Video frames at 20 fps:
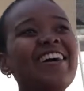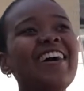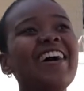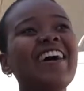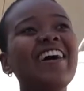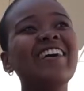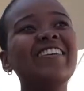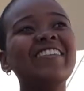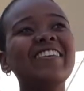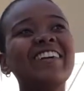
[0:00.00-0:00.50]

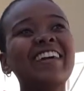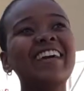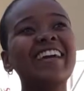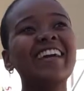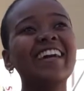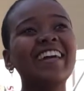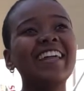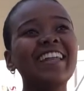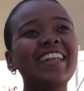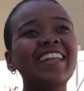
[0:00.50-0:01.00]
my
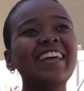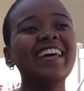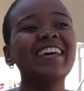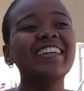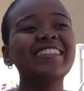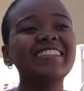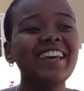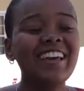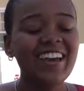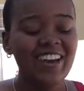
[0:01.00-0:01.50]

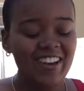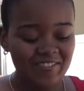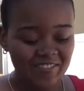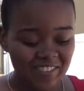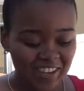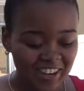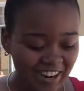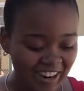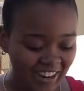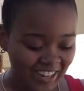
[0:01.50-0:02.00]
goodness. My
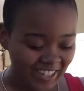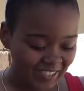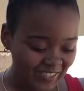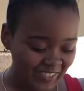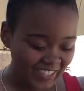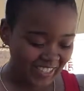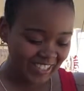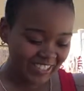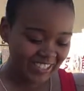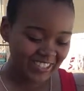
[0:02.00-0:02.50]
heart
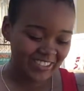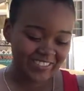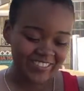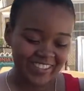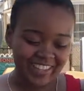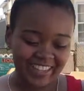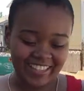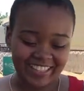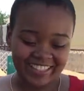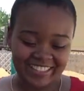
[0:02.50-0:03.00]

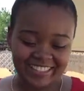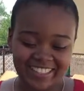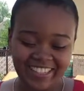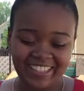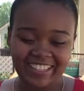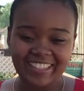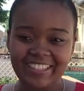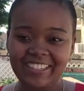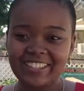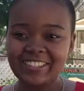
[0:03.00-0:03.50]

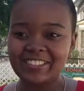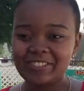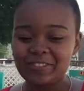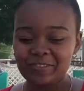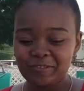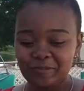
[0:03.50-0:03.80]
is